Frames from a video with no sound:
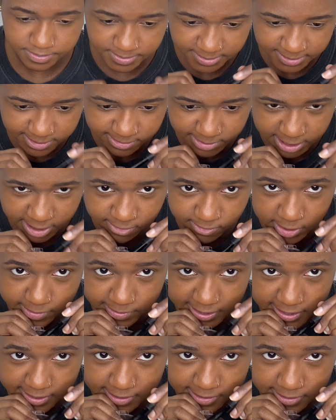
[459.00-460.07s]
Really rub it
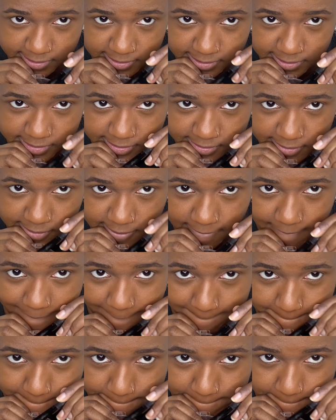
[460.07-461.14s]
in.
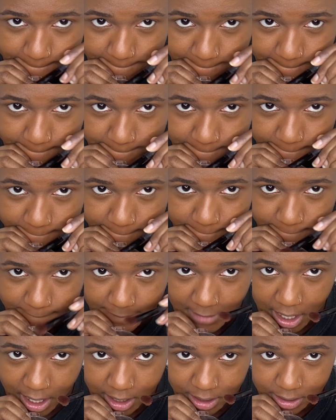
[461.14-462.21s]

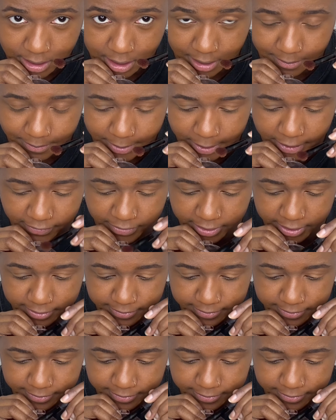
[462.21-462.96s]
Rub like a pervert.